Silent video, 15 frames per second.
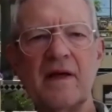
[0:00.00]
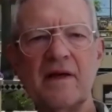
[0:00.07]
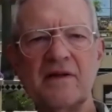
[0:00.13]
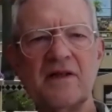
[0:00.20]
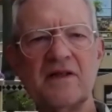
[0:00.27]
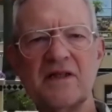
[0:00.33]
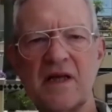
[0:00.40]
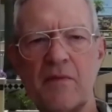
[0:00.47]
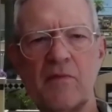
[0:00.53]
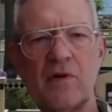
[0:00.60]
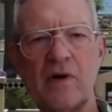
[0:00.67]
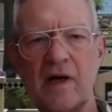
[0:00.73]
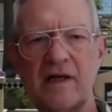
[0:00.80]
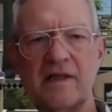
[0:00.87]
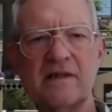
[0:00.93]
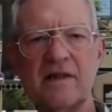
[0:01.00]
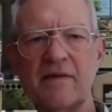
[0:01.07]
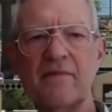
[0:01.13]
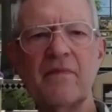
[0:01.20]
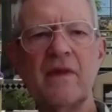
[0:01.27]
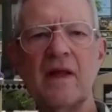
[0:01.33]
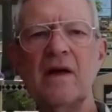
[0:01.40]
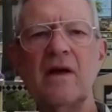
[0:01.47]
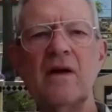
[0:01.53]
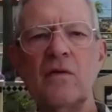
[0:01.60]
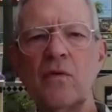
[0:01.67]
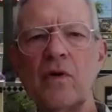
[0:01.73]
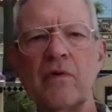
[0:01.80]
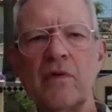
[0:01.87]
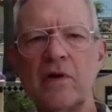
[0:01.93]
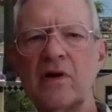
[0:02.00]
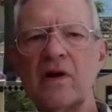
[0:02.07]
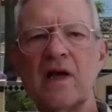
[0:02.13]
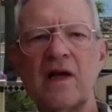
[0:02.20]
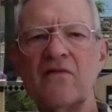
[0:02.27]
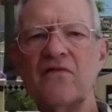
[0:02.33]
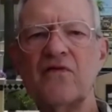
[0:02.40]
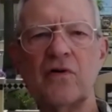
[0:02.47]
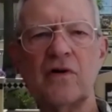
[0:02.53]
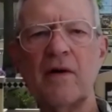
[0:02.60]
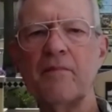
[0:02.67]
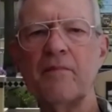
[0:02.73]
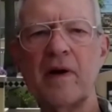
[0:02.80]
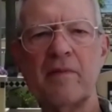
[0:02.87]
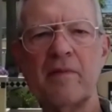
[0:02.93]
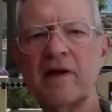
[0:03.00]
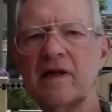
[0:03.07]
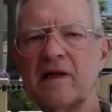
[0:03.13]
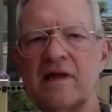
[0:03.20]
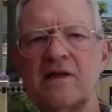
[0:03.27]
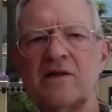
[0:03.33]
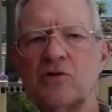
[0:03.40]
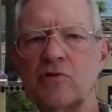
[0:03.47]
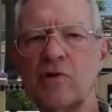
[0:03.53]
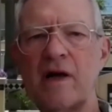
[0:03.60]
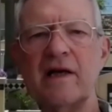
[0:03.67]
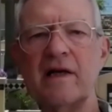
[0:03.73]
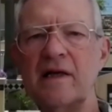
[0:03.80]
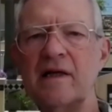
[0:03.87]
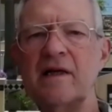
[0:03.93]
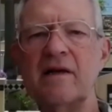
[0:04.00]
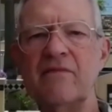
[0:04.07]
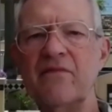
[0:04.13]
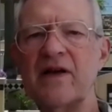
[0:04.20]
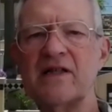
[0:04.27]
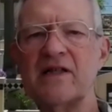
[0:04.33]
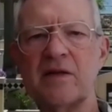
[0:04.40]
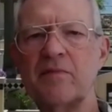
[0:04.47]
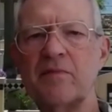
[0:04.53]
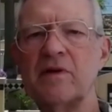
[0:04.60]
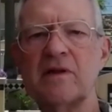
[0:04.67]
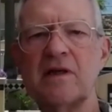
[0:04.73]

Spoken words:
To summarize, we were looking for a publicly traded investable